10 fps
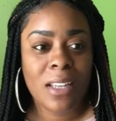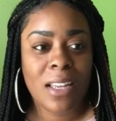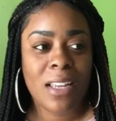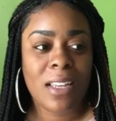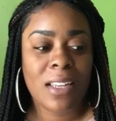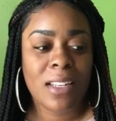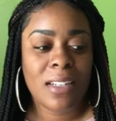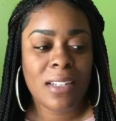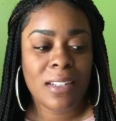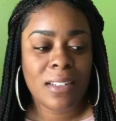
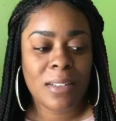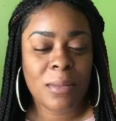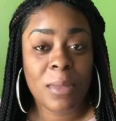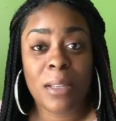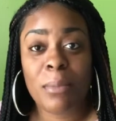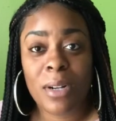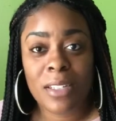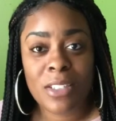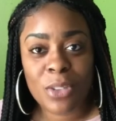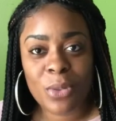In
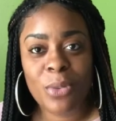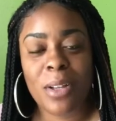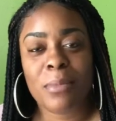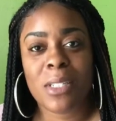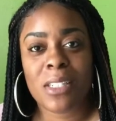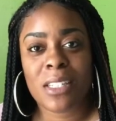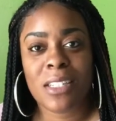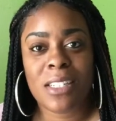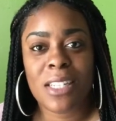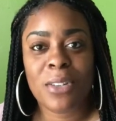part two, I'm just going
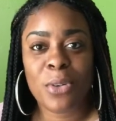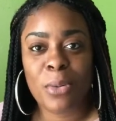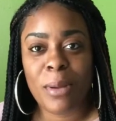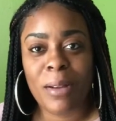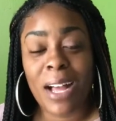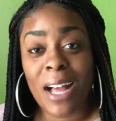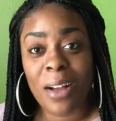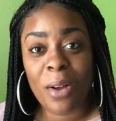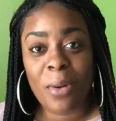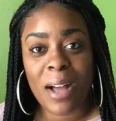to tell you about
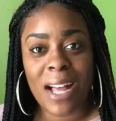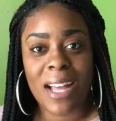how